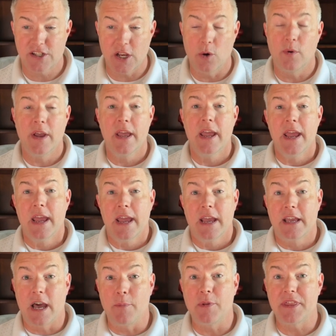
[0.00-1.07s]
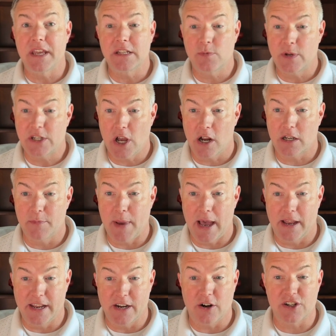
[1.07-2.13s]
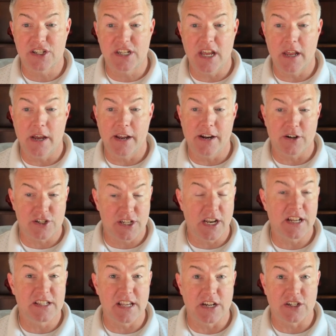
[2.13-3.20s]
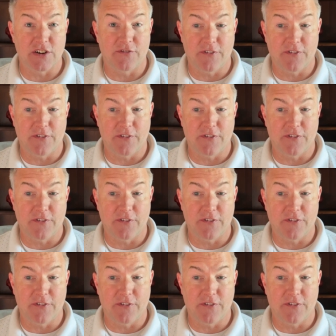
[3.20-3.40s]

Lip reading: So a couple things we talked about in our study session.